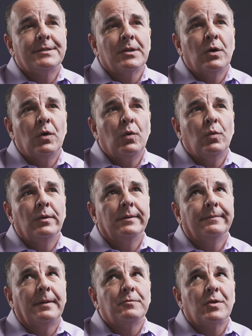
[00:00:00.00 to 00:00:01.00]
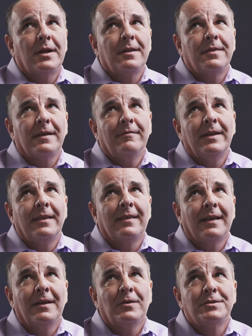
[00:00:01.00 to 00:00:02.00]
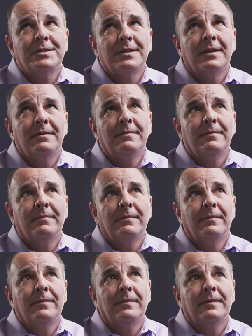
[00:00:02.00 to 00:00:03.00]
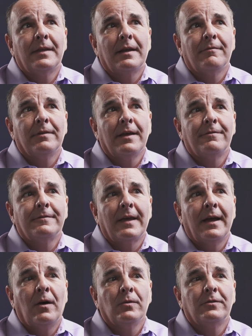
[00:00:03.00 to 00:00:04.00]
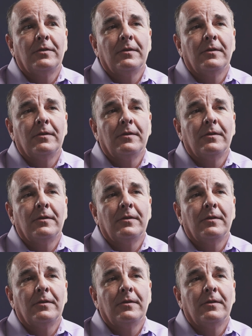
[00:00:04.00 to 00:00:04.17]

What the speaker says: So I'm trying to think of anything else that I've left out.